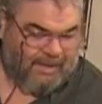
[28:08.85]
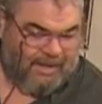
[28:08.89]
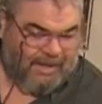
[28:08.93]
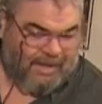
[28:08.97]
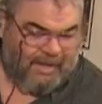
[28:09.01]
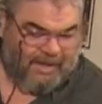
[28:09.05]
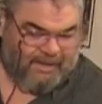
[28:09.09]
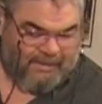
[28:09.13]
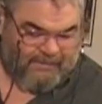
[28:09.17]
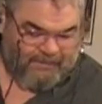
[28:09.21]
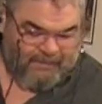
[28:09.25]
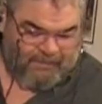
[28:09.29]

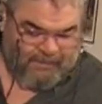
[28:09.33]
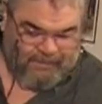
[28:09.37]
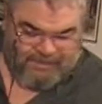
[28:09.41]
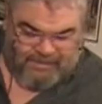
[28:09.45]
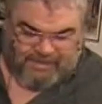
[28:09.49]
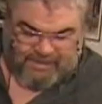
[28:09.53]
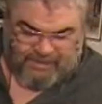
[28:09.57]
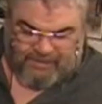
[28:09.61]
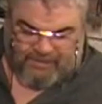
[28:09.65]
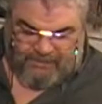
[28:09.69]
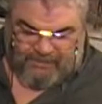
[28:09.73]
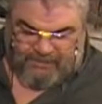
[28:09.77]
And of course
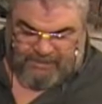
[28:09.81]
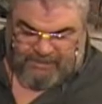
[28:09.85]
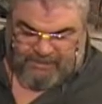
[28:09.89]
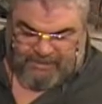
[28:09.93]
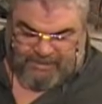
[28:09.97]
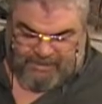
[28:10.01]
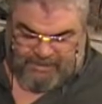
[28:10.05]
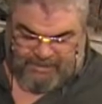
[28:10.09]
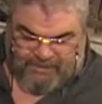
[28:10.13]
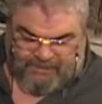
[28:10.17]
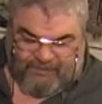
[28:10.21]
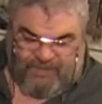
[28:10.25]
I will very
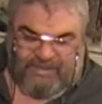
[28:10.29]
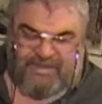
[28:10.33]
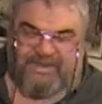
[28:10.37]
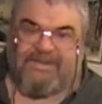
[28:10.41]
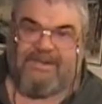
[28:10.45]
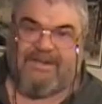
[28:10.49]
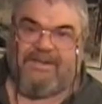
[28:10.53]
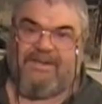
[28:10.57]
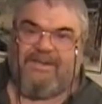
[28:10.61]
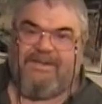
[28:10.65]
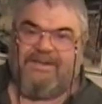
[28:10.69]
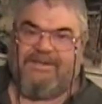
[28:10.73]
carefully
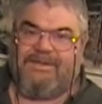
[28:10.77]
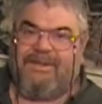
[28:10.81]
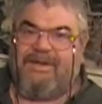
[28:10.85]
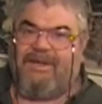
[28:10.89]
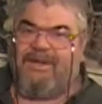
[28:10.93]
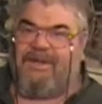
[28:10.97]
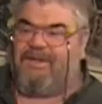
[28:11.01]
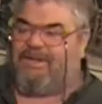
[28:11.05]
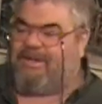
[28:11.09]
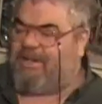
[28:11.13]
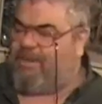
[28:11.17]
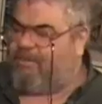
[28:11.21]
set it
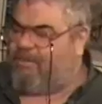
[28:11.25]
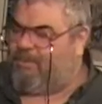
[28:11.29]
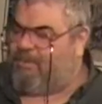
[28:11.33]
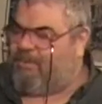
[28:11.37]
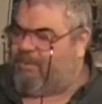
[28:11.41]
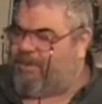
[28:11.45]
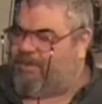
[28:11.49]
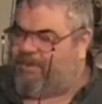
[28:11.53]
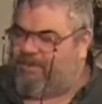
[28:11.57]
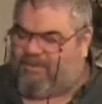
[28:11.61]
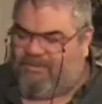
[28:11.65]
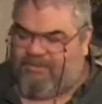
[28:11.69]
aside, and I will
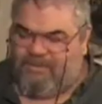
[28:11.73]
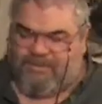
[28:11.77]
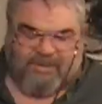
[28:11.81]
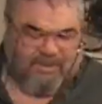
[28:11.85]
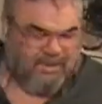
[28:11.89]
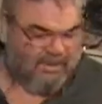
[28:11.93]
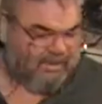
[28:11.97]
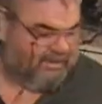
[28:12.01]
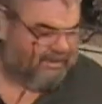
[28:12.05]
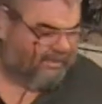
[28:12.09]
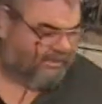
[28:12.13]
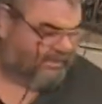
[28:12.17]
probably
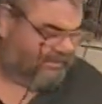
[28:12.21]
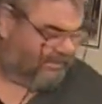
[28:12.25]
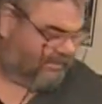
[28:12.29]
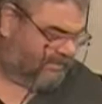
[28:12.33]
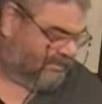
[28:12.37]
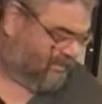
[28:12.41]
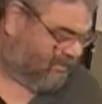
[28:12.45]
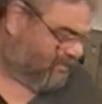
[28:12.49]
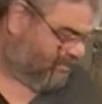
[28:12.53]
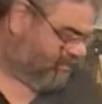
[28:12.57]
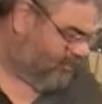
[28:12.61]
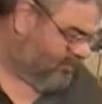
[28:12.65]
very
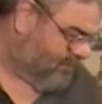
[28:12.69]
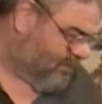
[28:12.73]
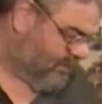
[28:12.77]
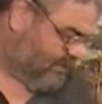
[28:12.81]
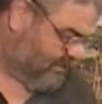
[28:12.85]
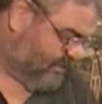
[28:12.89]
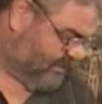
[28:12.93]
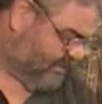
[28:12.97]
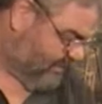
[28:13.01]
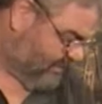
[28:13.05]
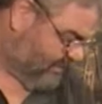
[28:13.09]
much